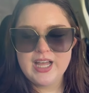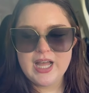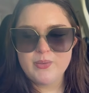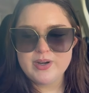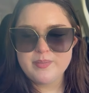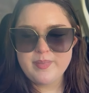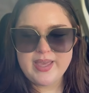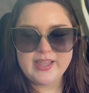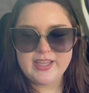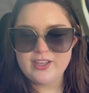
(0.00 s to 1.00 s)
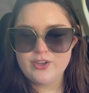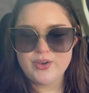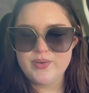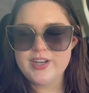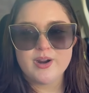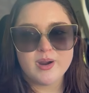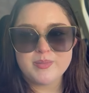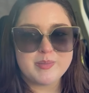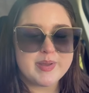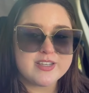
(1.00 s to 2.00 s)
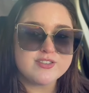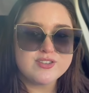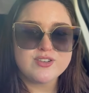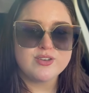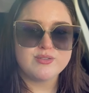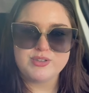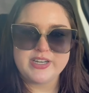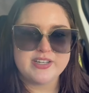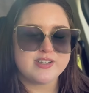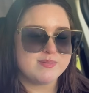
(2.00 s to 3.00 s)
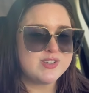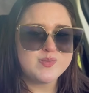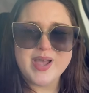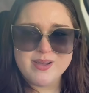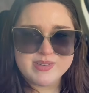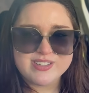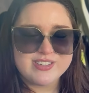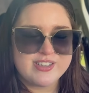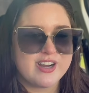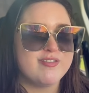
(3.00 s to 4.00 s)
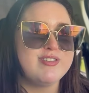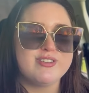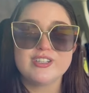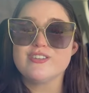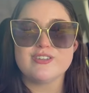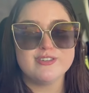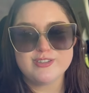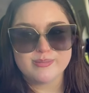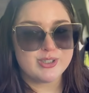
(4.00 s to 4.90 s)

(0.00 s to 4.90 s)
I want to make like Korean army base stew, so I need some spam and stuff. So let's go do some